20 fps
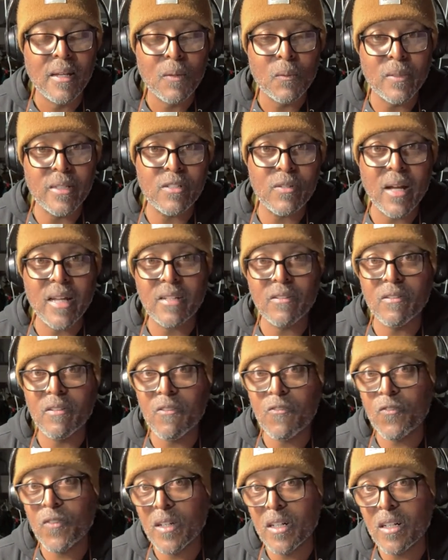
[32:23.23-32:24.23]
We try to
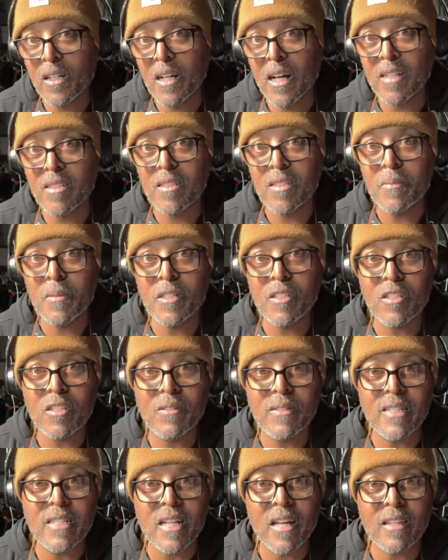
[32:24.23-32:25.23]
refer customers
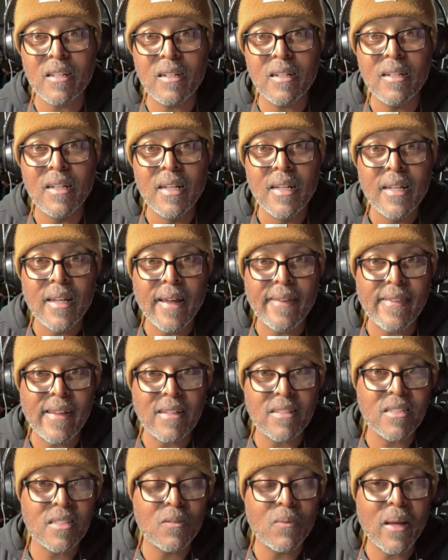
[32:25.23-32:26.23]
to each other, and
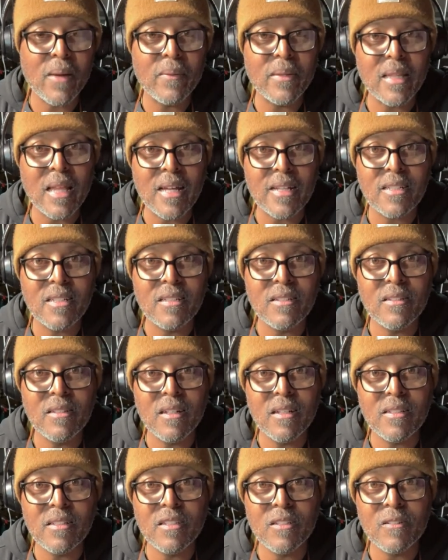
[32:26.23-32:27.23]
that's the way we like to
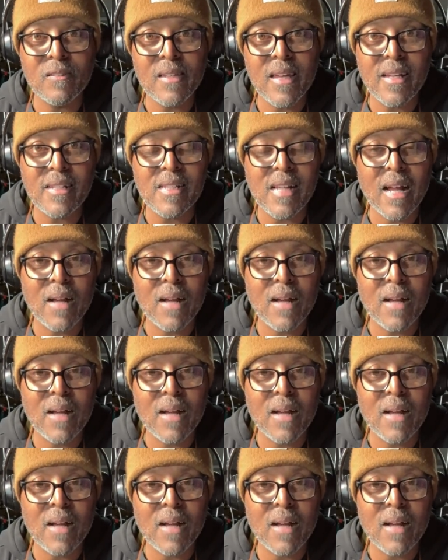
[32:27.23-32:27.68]
do things.